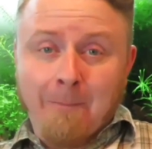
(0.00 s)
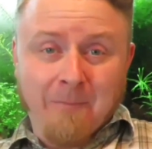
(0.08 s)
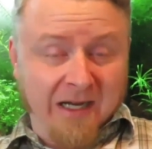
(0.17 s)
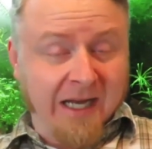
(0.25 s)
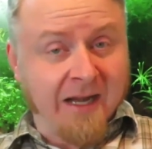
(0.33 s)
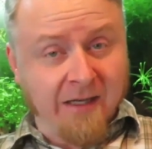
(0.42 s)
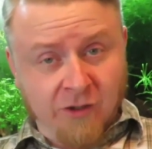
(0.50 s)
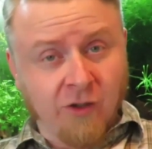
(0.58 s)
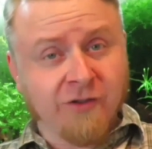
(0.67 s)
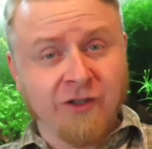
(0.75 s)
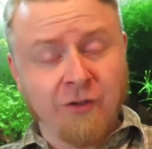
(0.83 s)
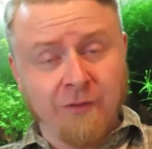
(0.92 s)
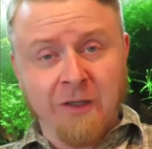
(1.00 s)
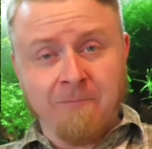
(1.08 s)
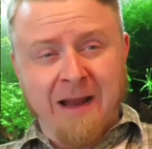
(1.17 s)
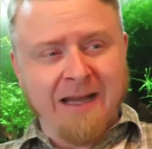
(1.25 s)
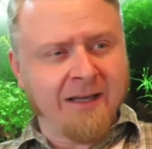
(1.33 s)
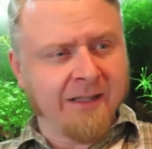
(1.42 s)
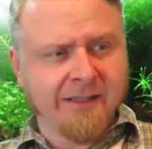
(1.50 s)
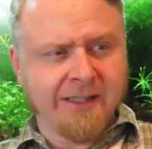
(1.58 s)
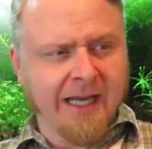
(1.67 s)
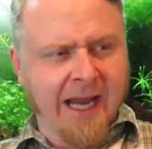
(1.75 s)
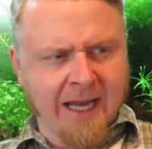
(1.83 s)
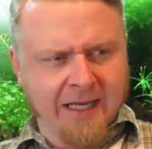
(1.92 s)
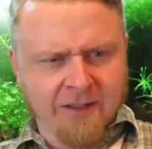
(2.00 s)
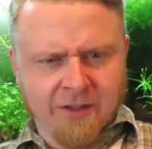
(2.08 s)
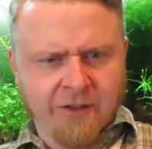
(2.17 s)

but again, as long as you're doing your maintenance and